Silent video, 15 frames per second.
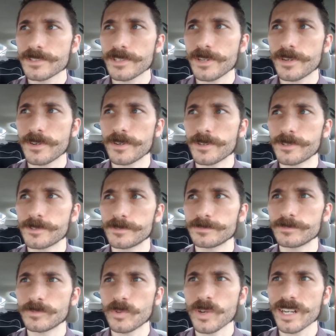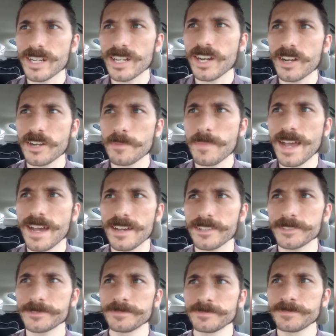So working on
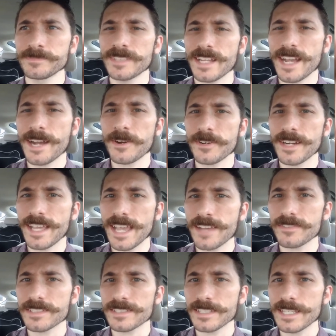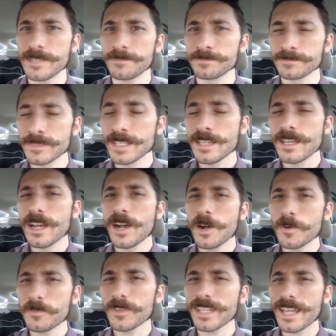about hour and a half of sleep.
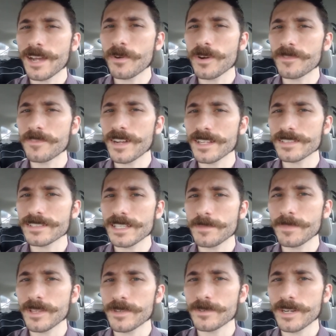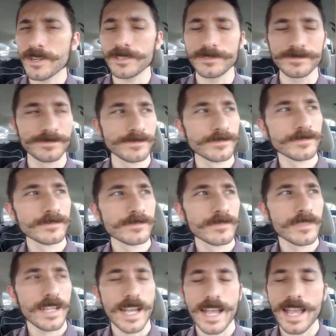Hopefully I won't fall asleep on the road.
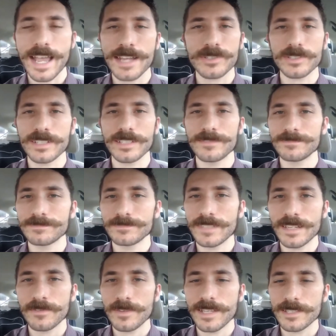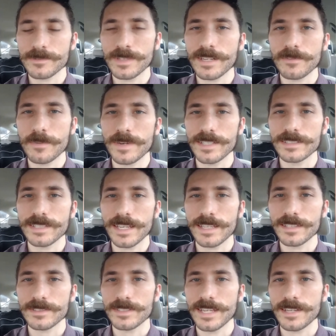Uh, actually, every, that's what everybody's
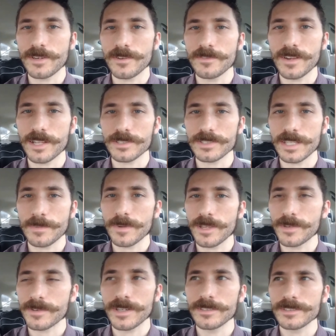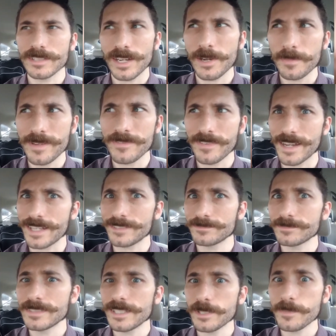saying. They're saying don't fall asleep on the road. I'll be fine.
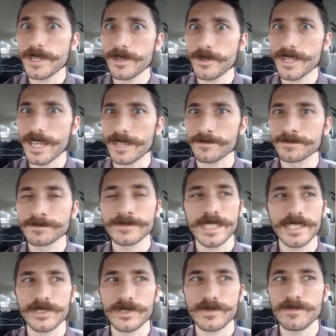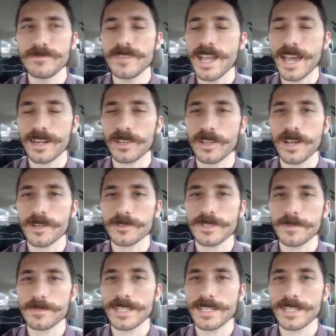It'll be okay. It's not a long